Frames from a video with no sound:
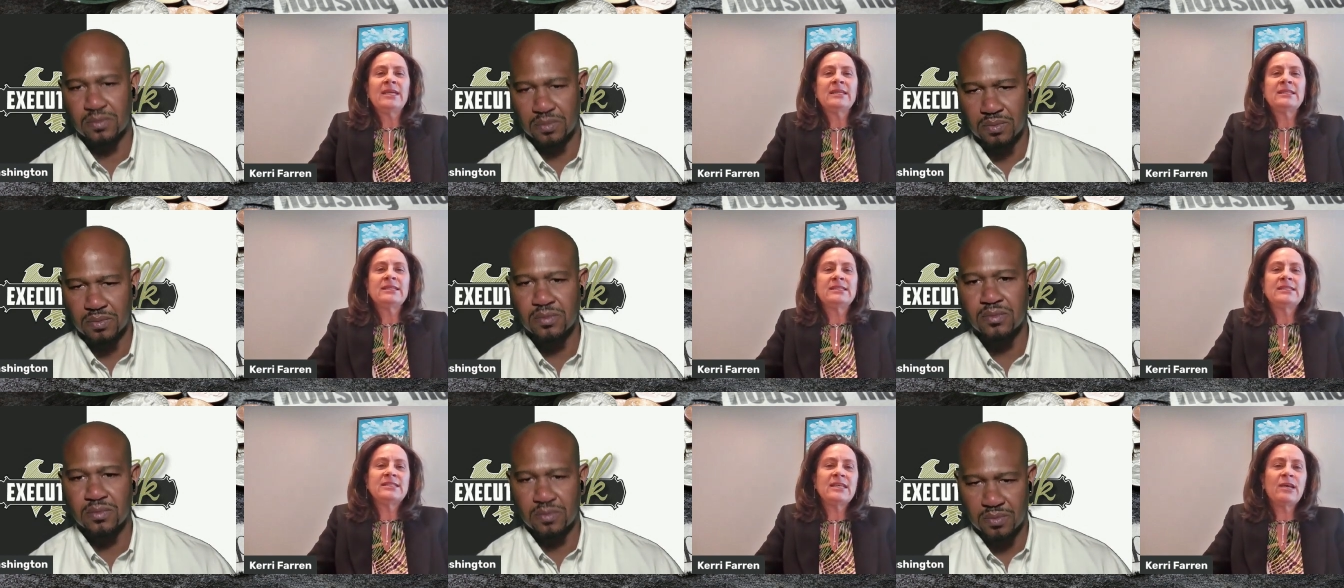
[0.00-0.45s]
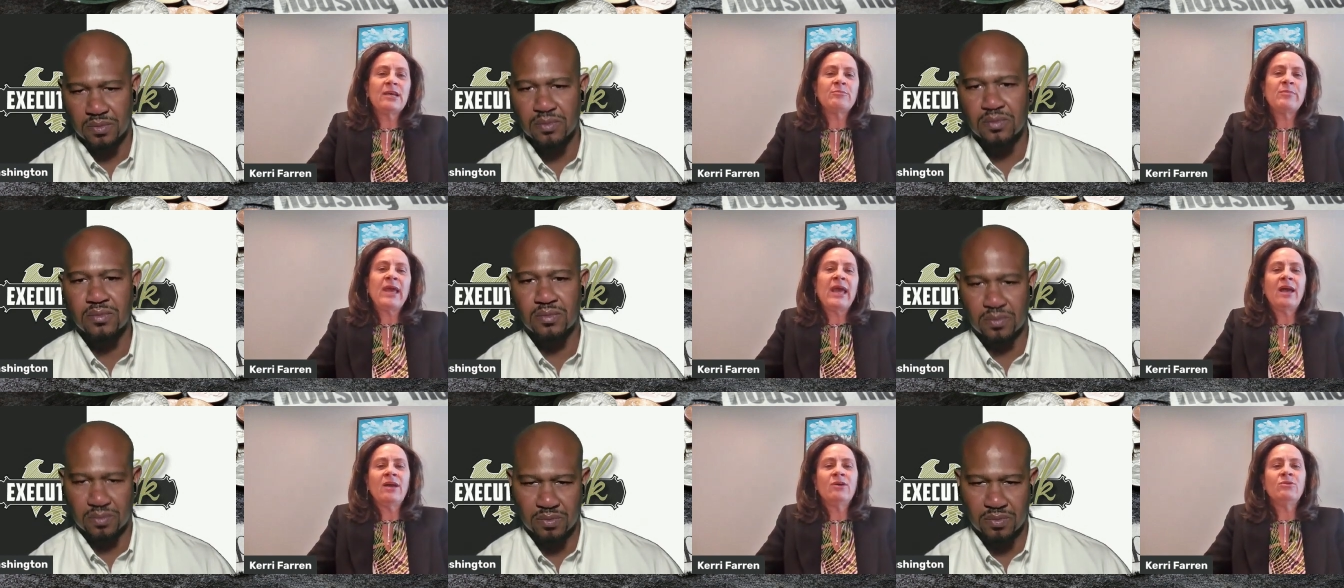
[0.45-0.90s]
Speaker 1: it's
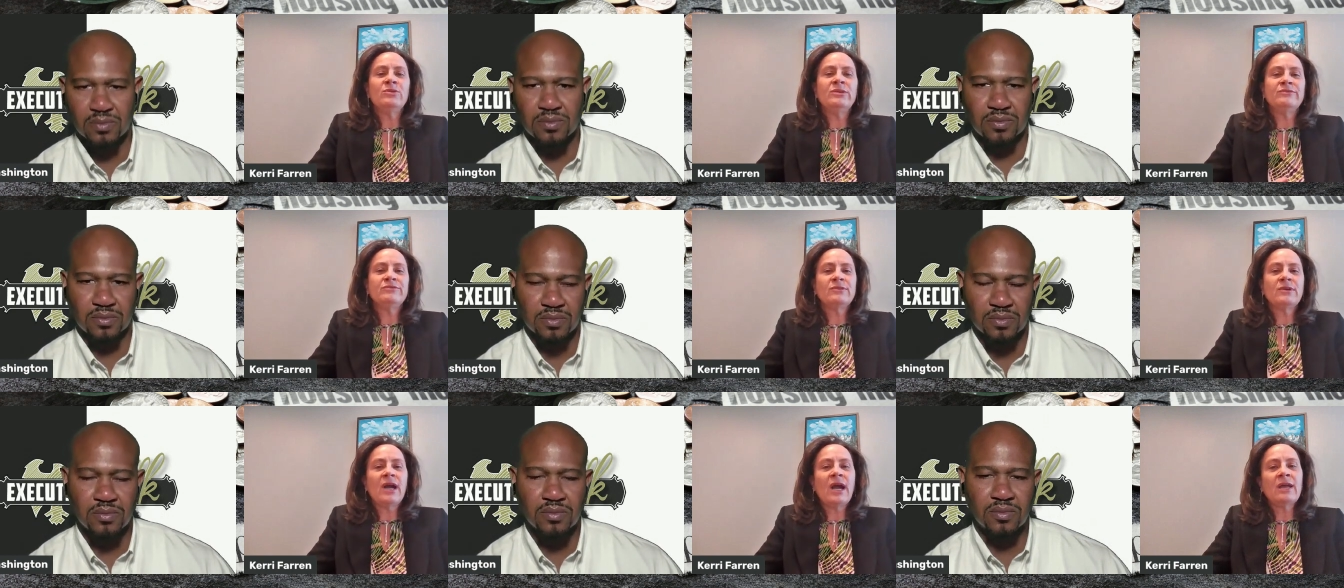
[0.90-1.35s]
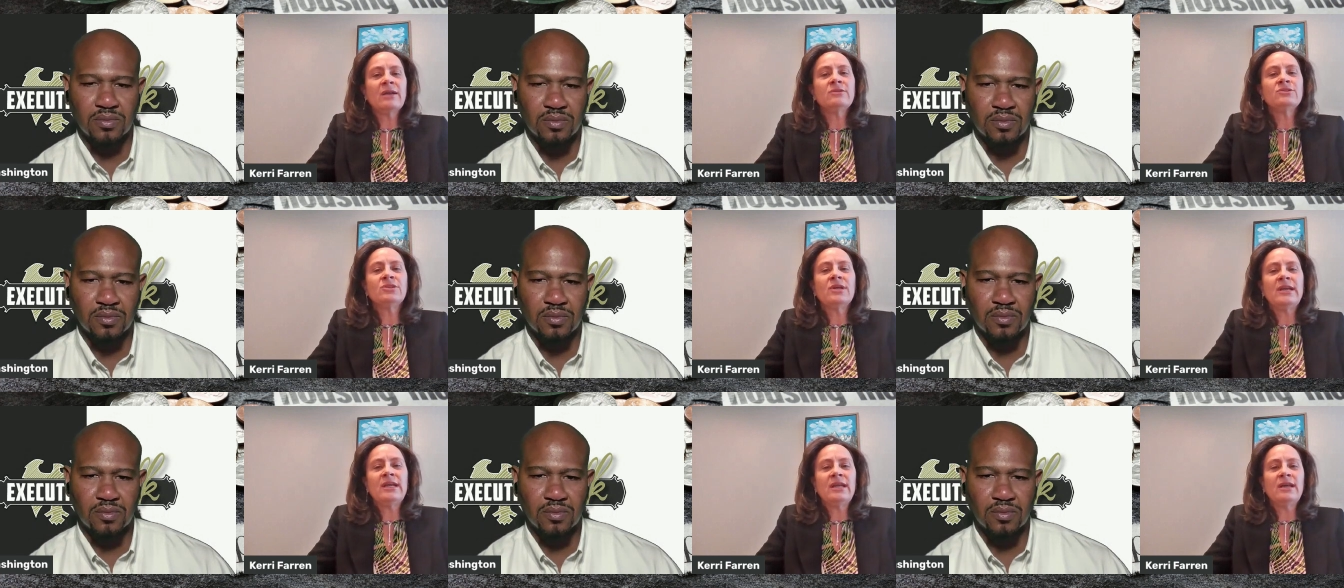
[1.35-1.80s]
somehow we've got to
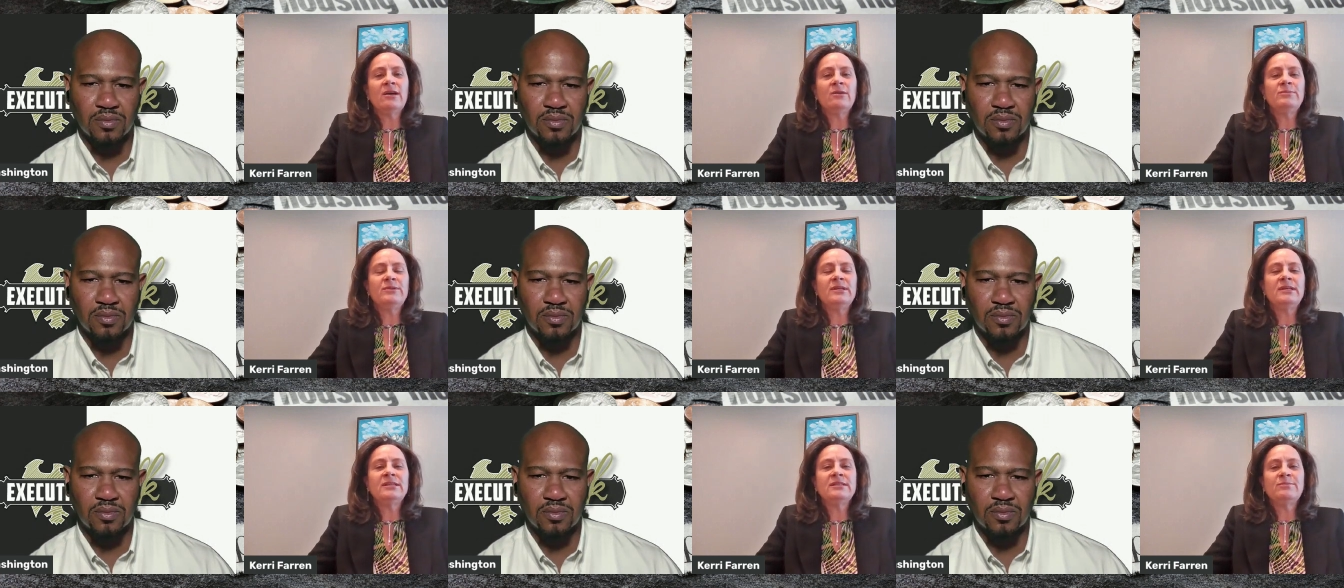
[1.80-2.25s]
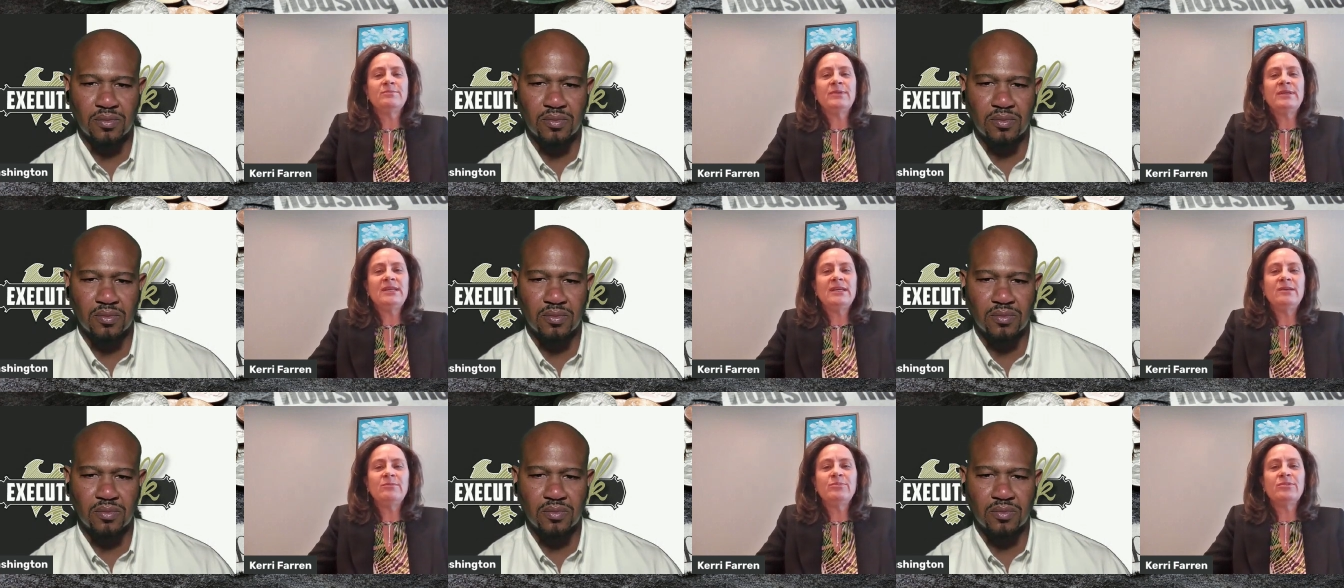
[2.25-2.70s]
try to help these
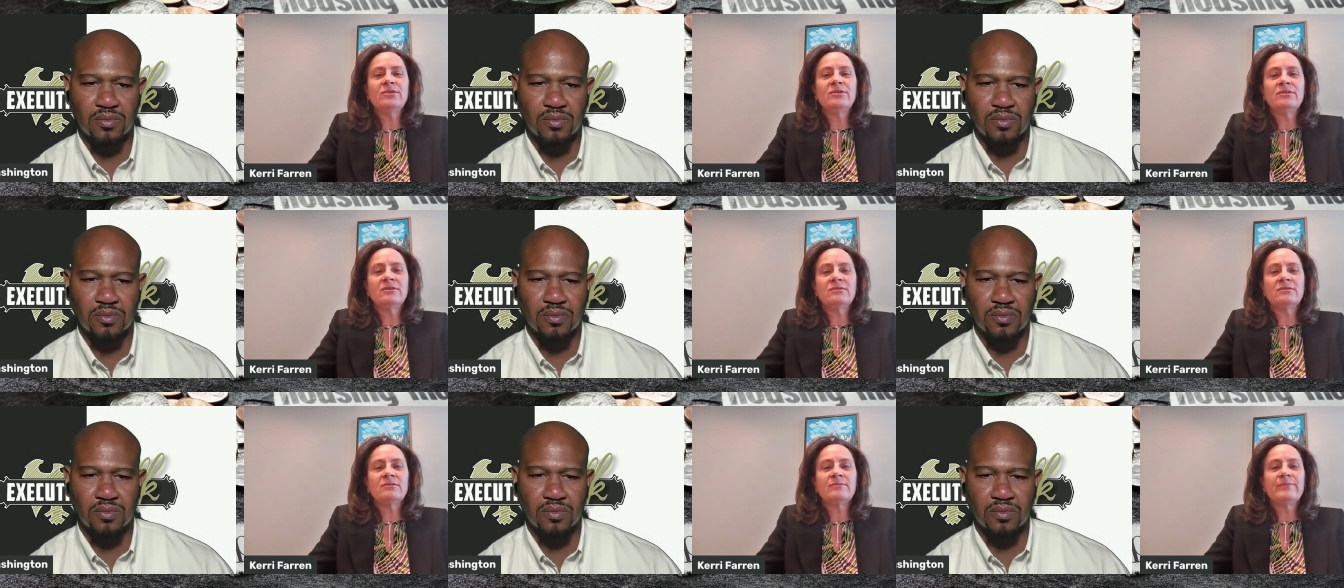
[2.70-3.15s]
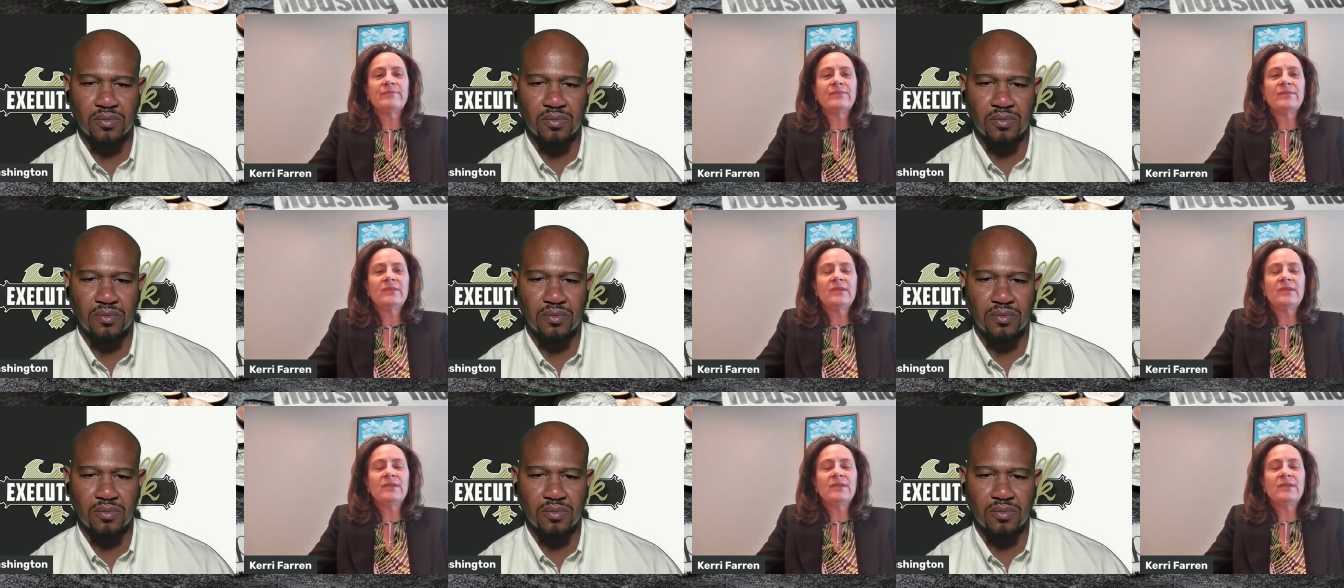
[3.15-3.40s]
people,